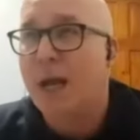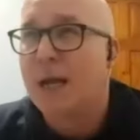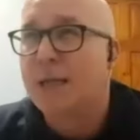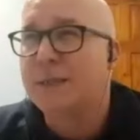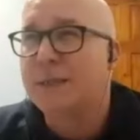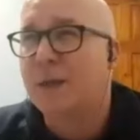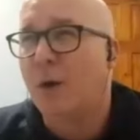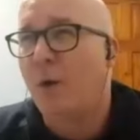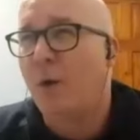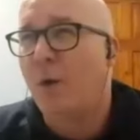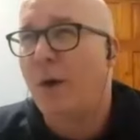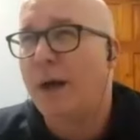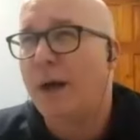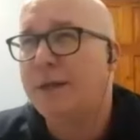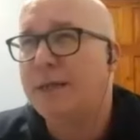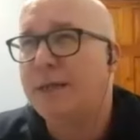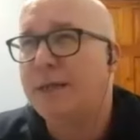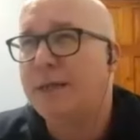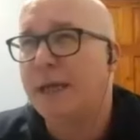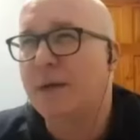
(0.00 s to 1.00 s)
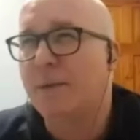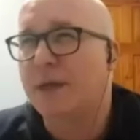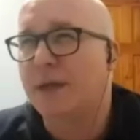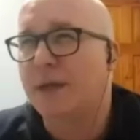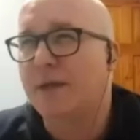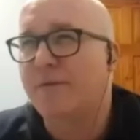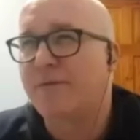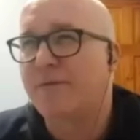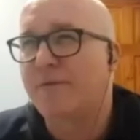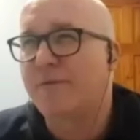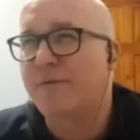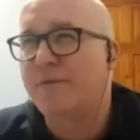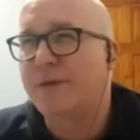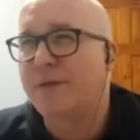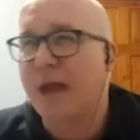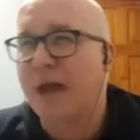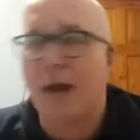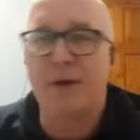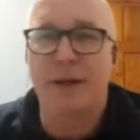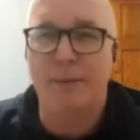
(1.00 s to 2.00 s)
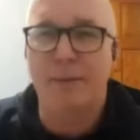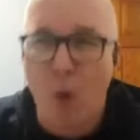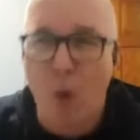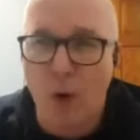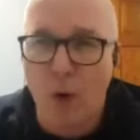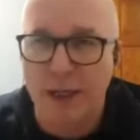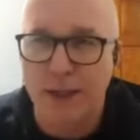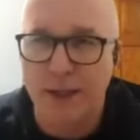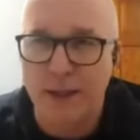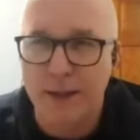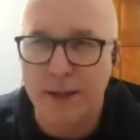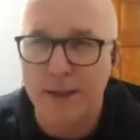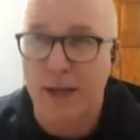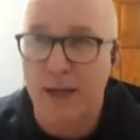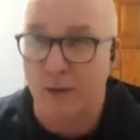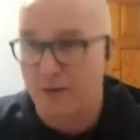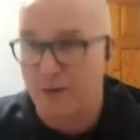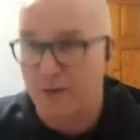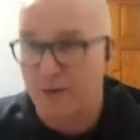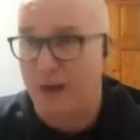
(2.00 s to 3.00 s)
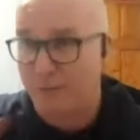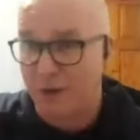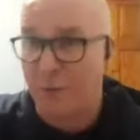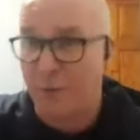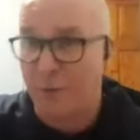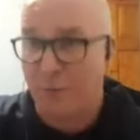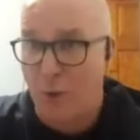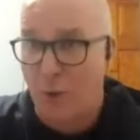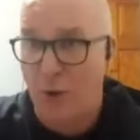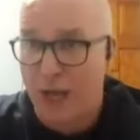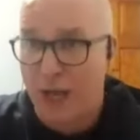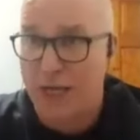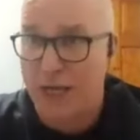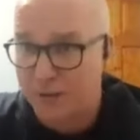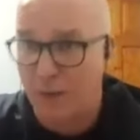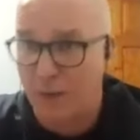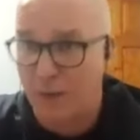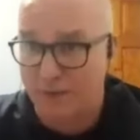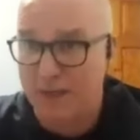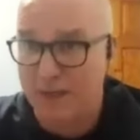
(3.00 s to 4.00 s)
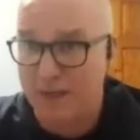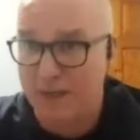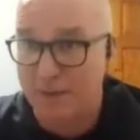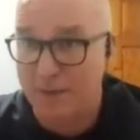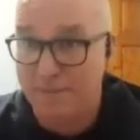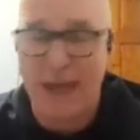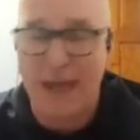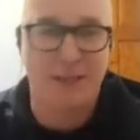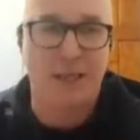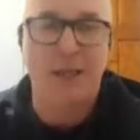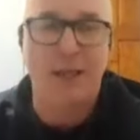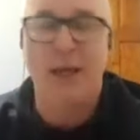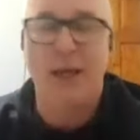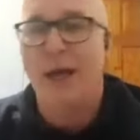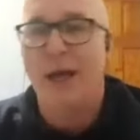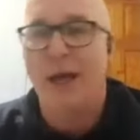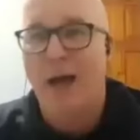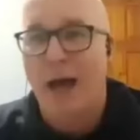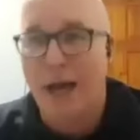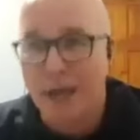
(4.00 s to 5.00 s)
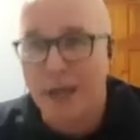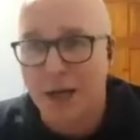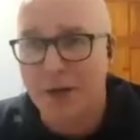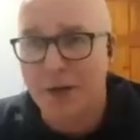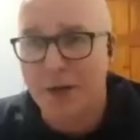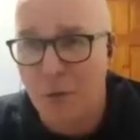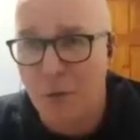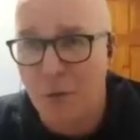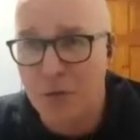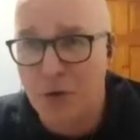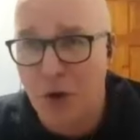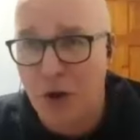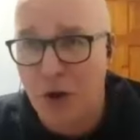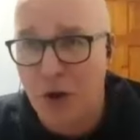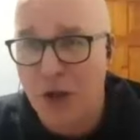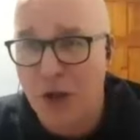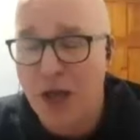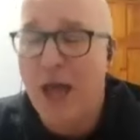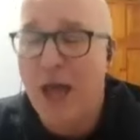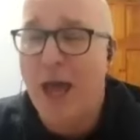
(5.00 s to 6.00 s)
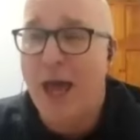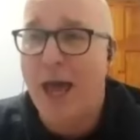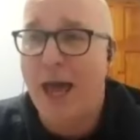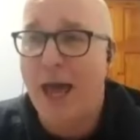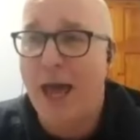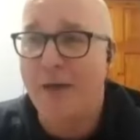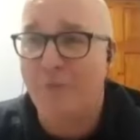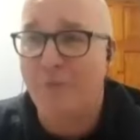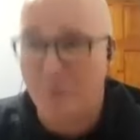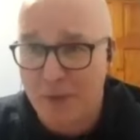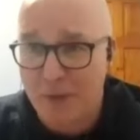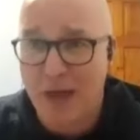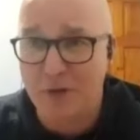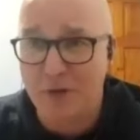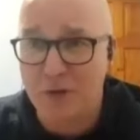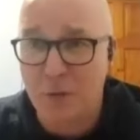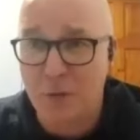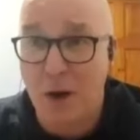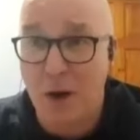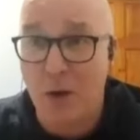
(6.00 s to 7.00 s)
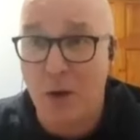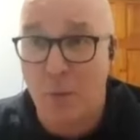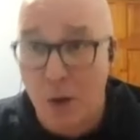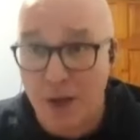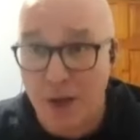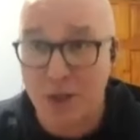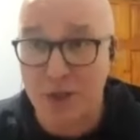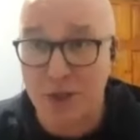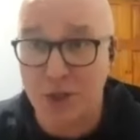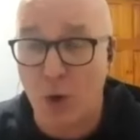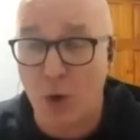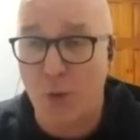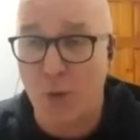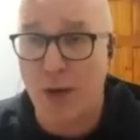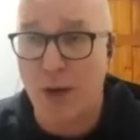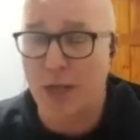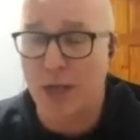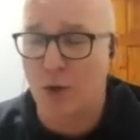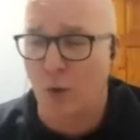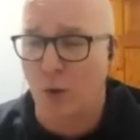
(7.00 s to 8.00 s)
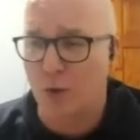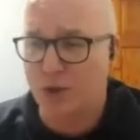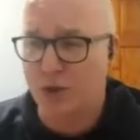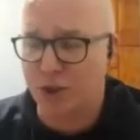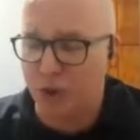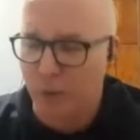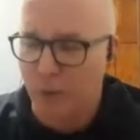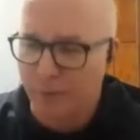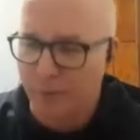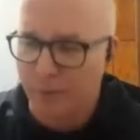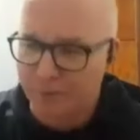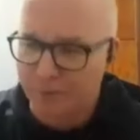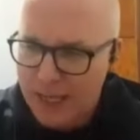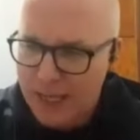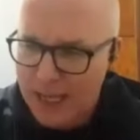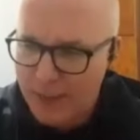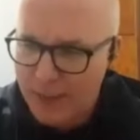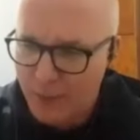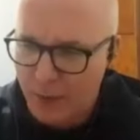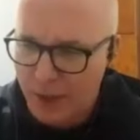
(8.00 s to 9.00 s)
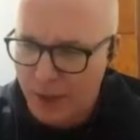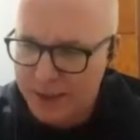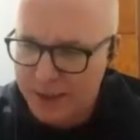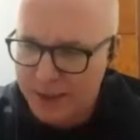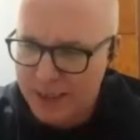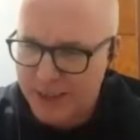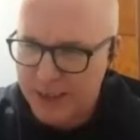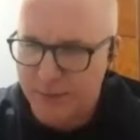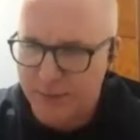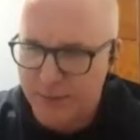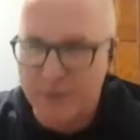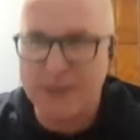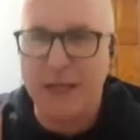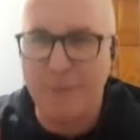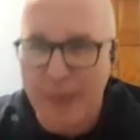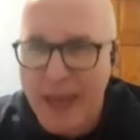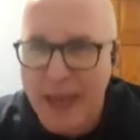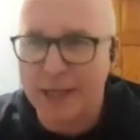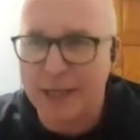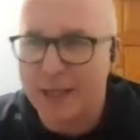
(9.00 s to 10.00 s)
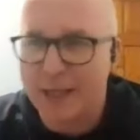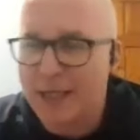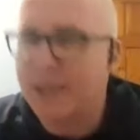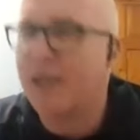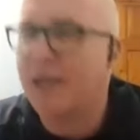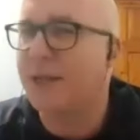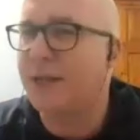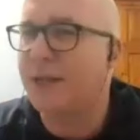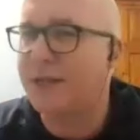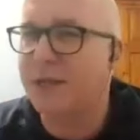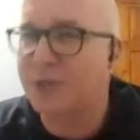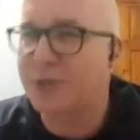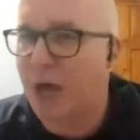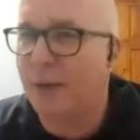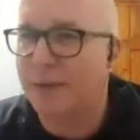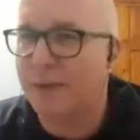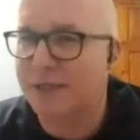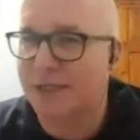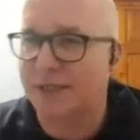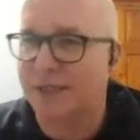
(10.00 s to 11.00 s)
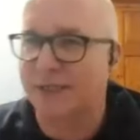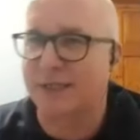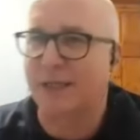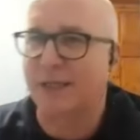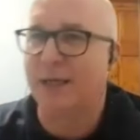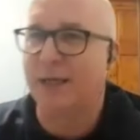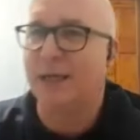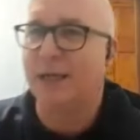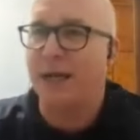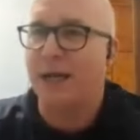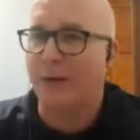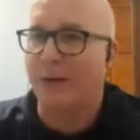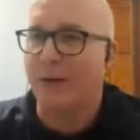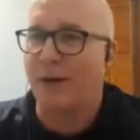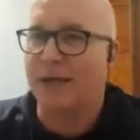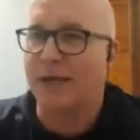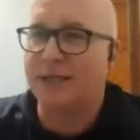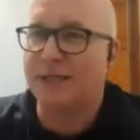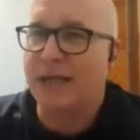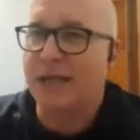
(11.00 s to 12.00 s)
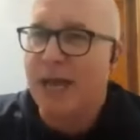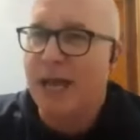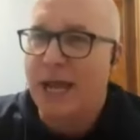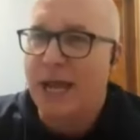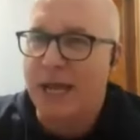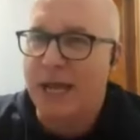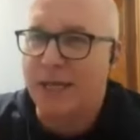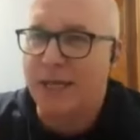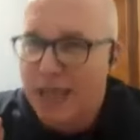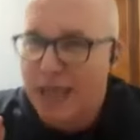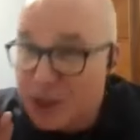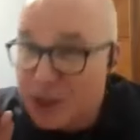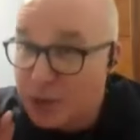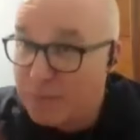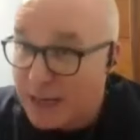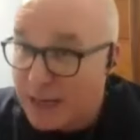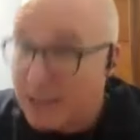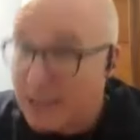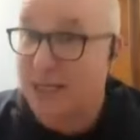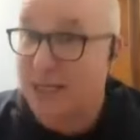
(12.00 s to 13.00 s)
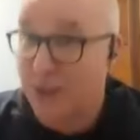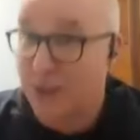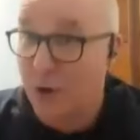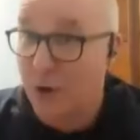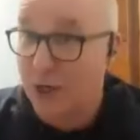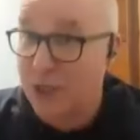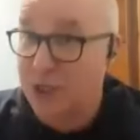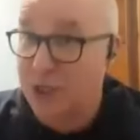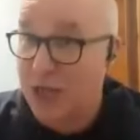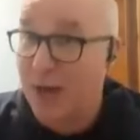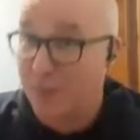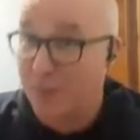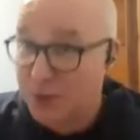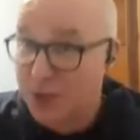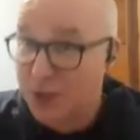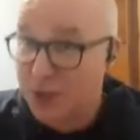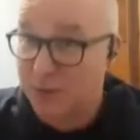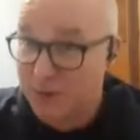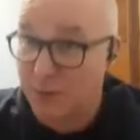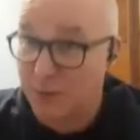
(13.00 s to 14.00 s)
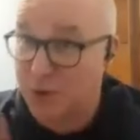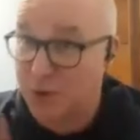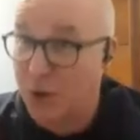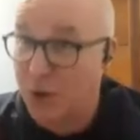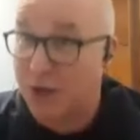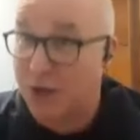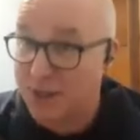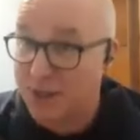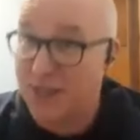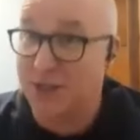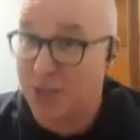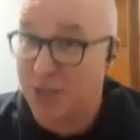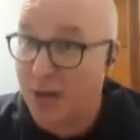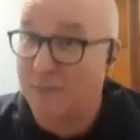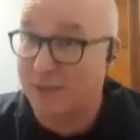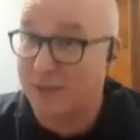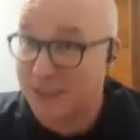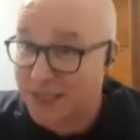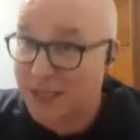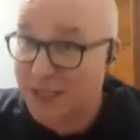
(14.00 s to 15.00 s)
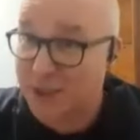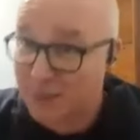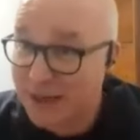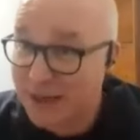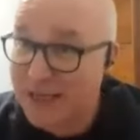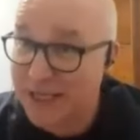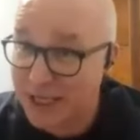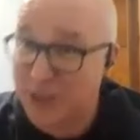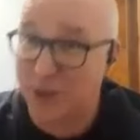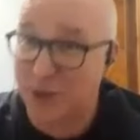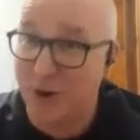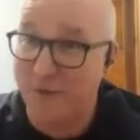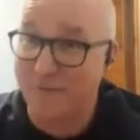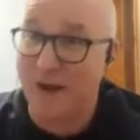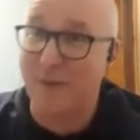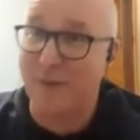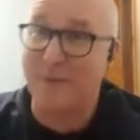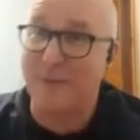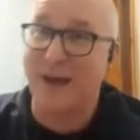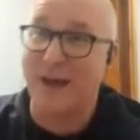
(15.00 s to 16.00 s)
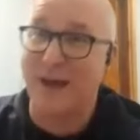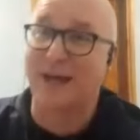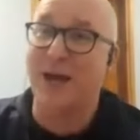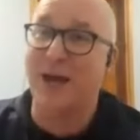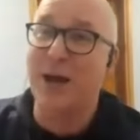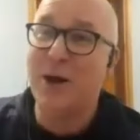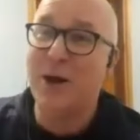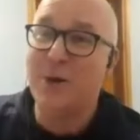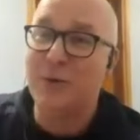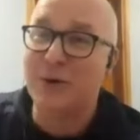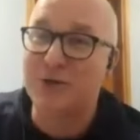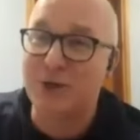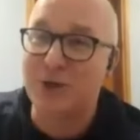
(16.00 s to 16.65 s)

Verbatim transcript: So I think it was on the Saturday morning. Now I was up all night, so I was in bed. I got a phone call uh, from Kevin Dwyer wanting to know what I go to. It was I think it was Kilkenny and St Thomas's. All right, in the intermediate hurling championships, and we're talking St Thomas's intermediate. You know, far back we're